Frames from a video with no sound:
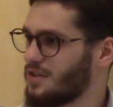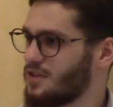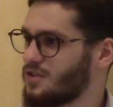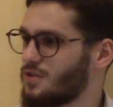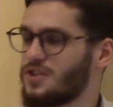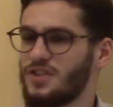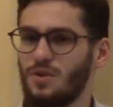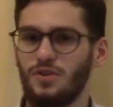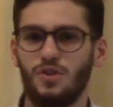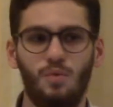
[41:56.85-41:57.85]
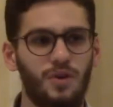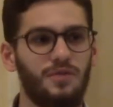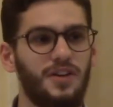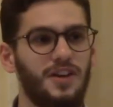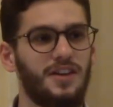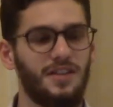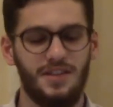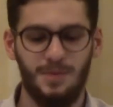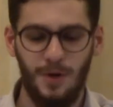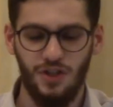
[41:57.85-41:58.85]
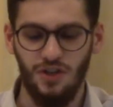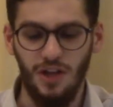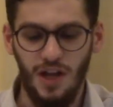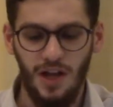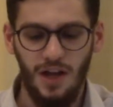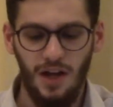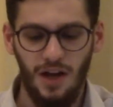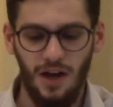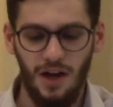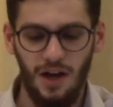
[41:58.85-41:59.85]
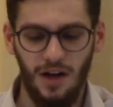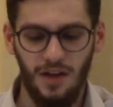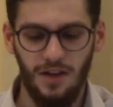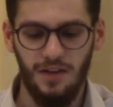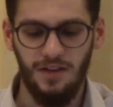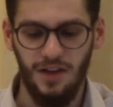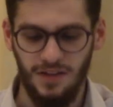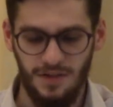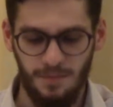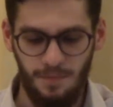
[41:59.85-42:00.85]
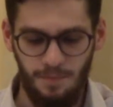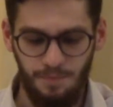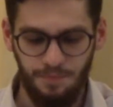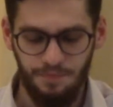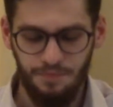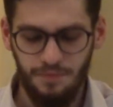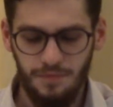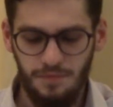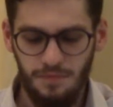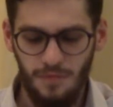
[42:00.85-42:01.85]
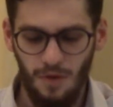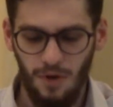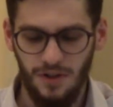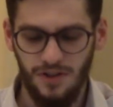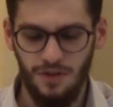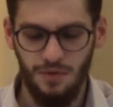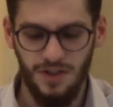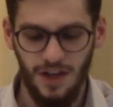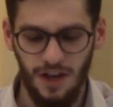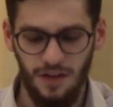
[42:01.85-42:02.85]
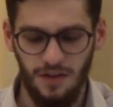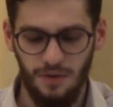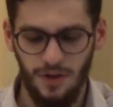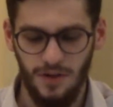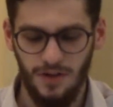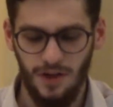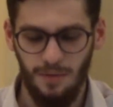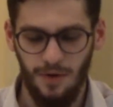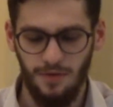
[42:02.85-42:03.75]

So this is also one of the special things. What else did we say that we're going to talk about?